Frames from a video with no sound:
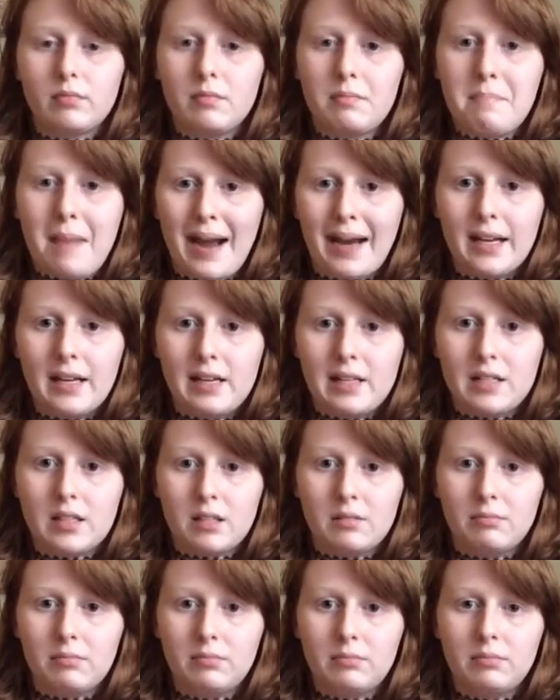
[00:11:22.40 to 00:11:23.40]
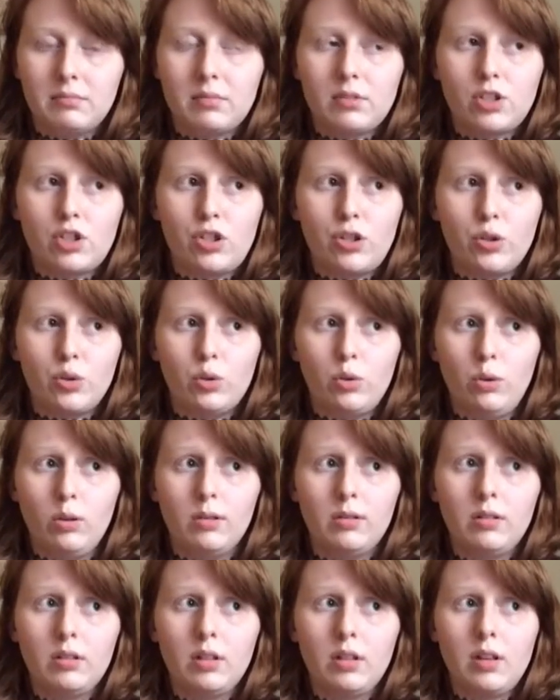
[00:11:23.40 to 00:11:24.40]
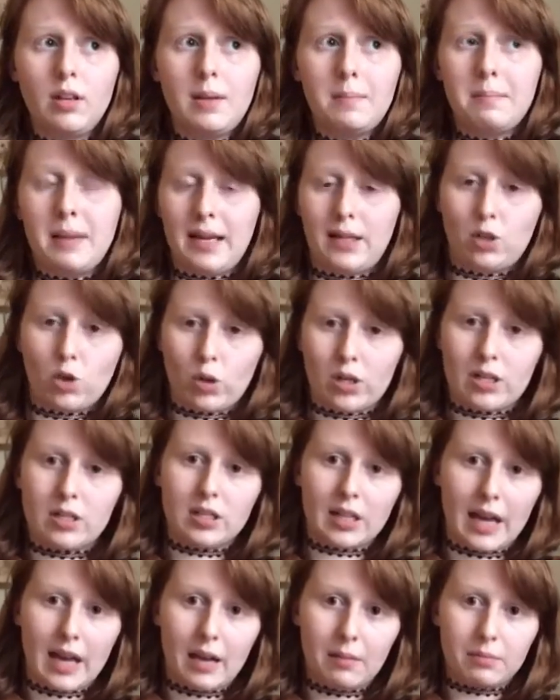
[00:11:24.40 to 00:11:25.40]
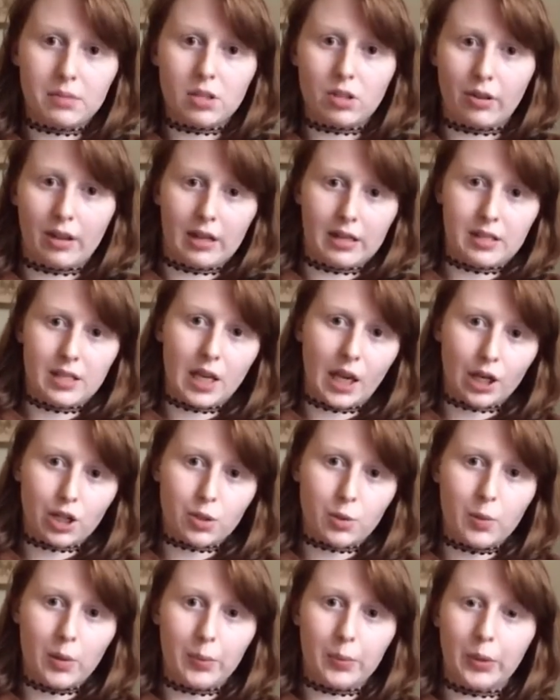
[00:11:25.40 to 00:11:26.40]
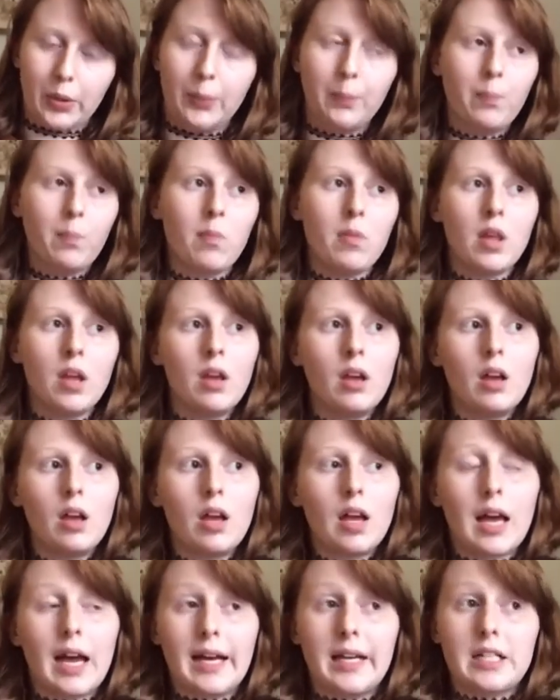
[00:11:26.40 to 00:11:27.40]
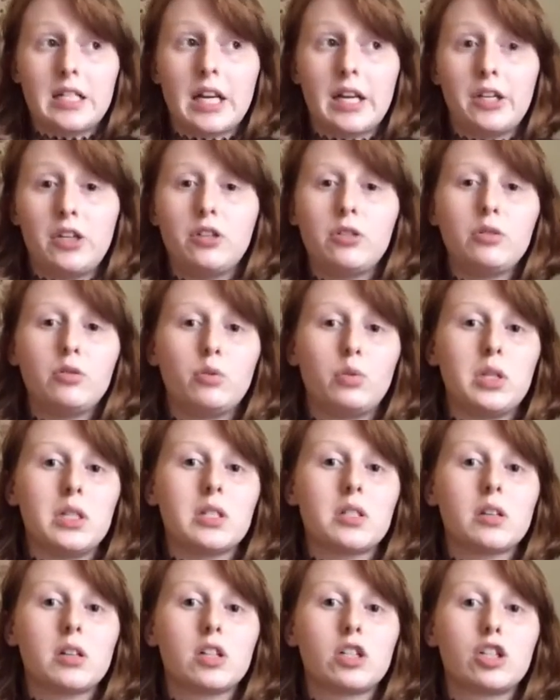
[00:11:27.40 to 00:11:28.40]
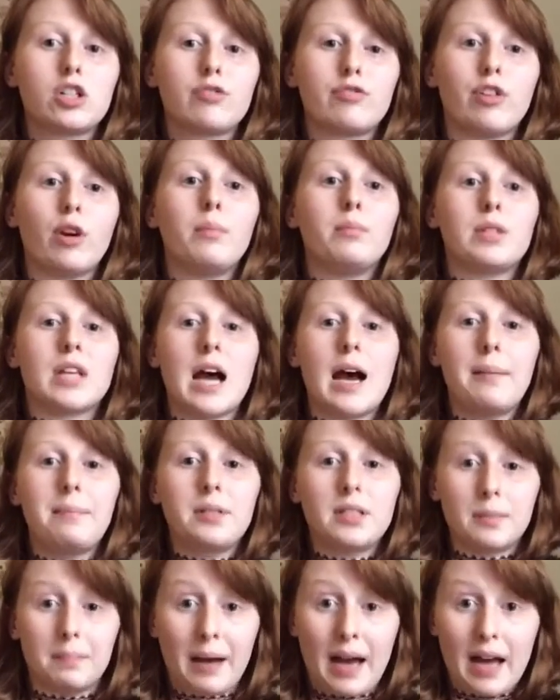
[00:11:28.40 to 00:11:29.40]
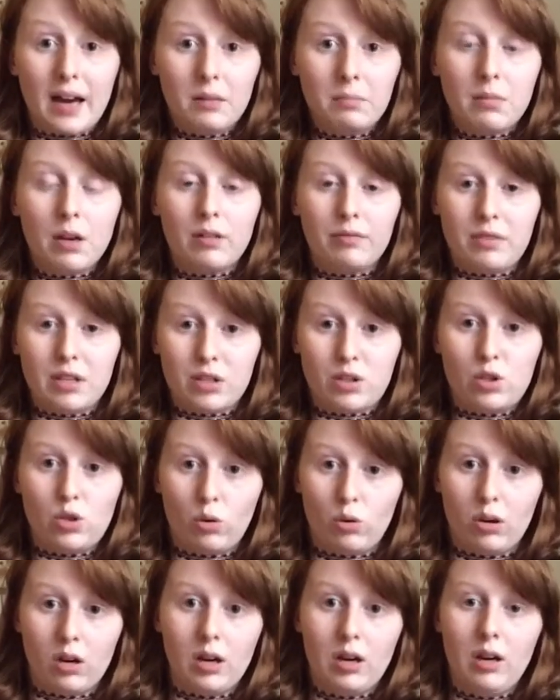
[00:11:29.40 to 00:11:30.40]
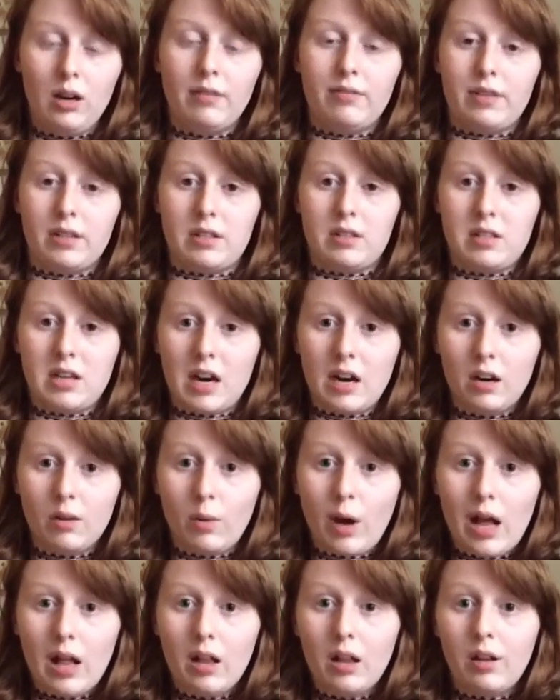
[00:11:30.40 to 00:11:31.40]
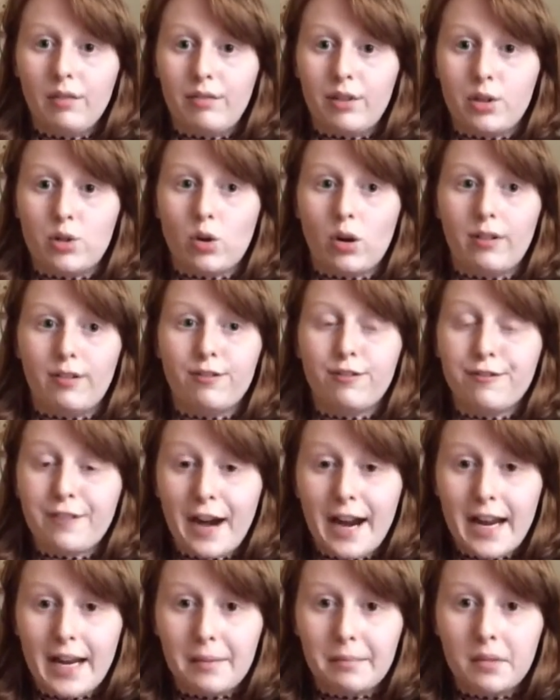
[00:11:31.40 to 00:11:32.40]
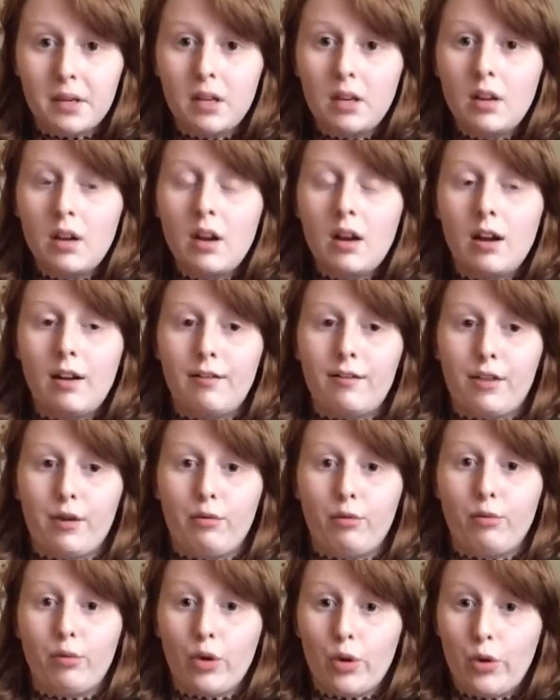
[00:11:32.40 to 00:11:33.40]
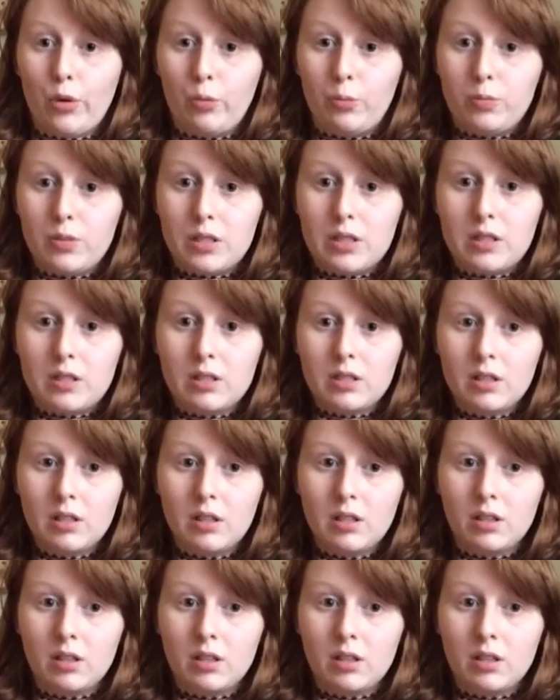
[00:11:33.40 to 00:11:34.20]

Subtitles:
mechanism to make doors slam so that it scares people. I could tell you, we searched from top to bottom of this door, of the stairwell, of the door frame, of the rooms